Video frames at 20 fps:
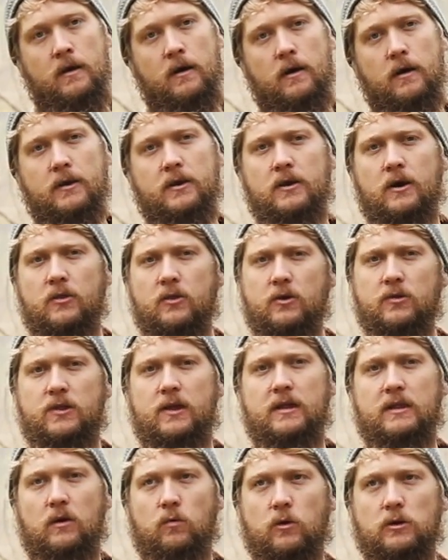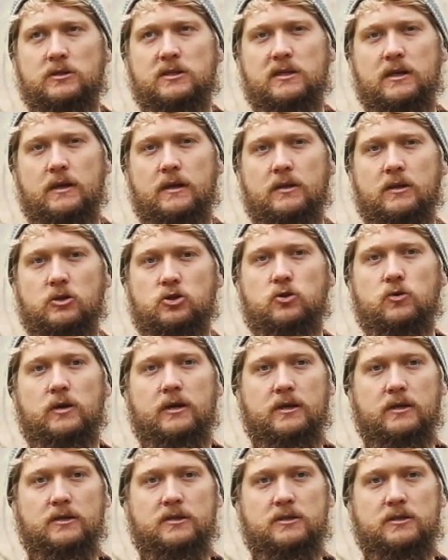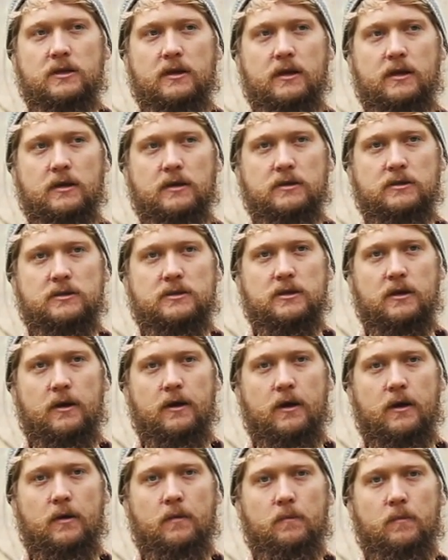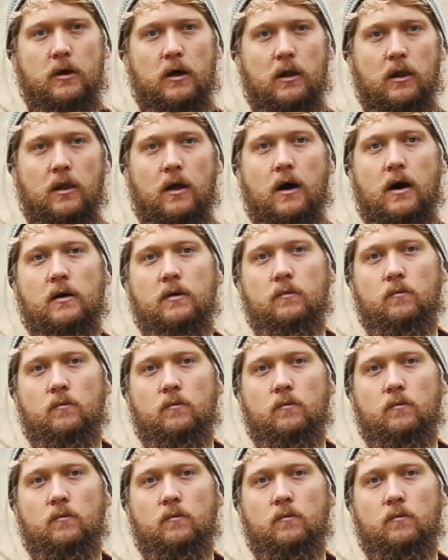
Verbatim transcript: Another thing that we're seeing in the trees is um, a lot